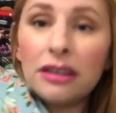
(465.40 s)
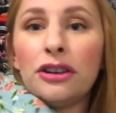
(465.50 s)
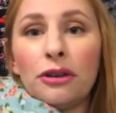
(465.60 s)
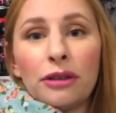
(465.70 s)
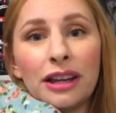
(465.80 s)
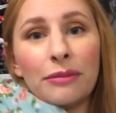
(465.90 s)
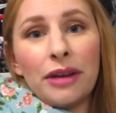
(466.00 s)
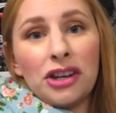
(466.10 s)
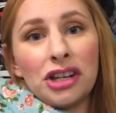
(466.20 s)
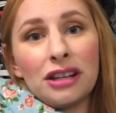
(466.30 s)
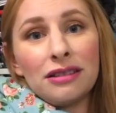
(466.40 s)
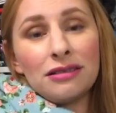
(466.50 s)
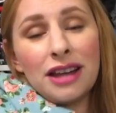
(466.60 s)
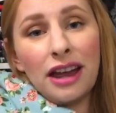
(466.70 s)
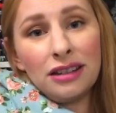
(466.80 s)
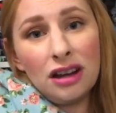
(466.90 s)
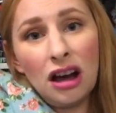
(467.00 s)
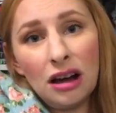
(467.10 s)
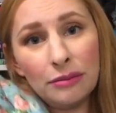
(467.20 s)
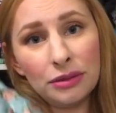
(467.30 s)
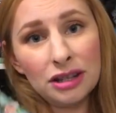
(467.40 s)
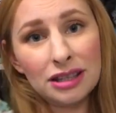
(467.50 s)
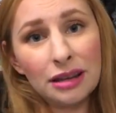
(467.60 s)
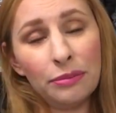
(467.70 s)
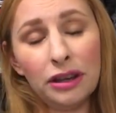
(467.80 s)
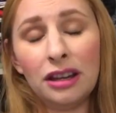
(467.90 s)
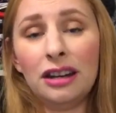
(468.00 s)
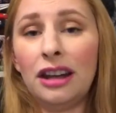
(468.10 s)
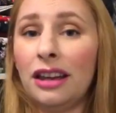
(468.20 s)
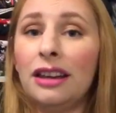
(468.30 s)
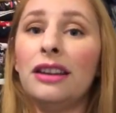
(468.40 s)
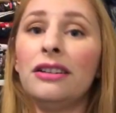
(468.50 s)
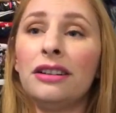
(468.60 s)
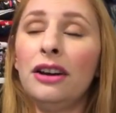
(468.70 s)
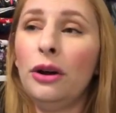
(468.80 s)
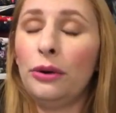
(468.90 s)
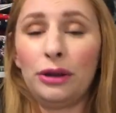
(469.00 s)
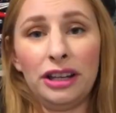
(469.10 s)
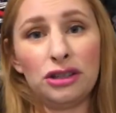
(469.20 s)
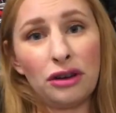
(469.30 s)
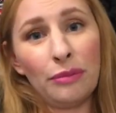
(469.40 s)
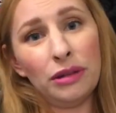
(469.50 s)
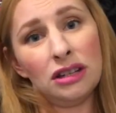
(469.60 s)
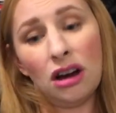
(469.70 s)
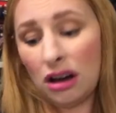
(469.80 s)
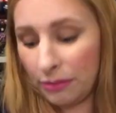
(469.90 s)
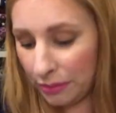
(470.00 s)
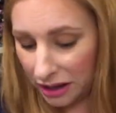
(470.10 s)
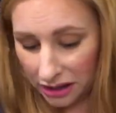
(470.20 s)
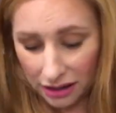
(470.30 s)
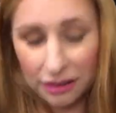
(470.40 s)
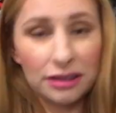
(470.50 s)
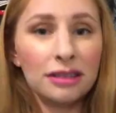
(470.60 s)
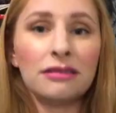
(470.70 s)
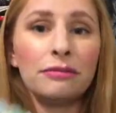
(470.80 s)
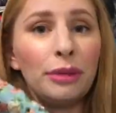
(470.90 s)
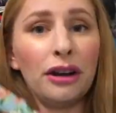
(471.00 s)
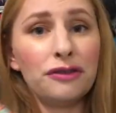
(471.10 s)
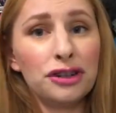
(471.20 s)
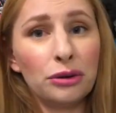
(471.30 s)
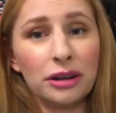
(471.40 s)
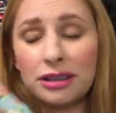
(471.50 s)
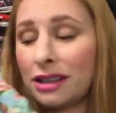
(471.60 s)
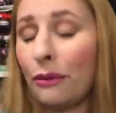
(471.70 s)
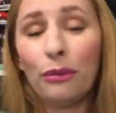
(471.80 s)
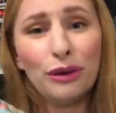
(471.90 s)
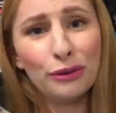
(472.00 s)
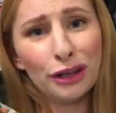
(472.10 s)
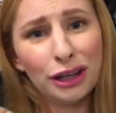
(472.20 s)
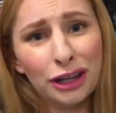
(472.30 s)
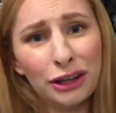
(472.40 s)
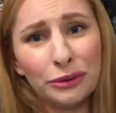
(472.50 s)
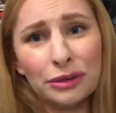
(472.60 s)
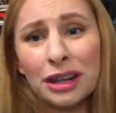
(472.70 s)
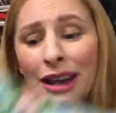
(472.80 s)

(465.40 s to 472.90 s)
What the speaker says: you know, like a matching tank top to sleep in, and or like strappy top and a pair of shorts. That would be really cute.